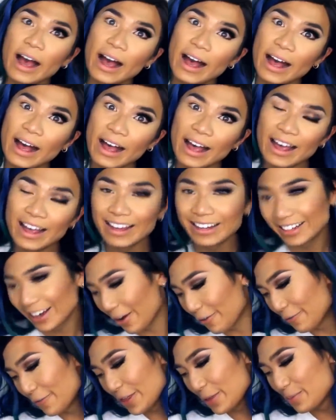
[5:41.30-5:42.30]
And
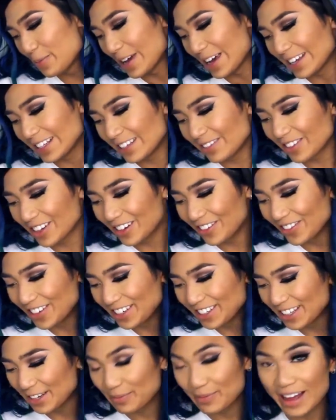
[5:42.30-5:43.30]
for the base, I'm going to be
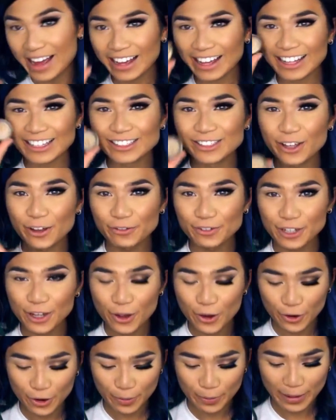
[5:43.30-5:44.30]
using MAC Soft
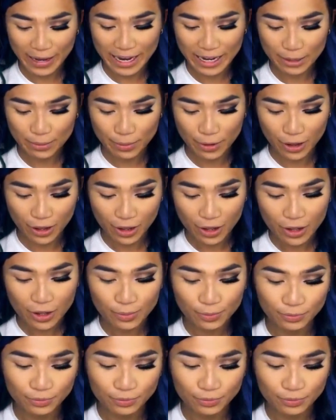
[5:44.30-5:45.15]
Ochre Paint Pot.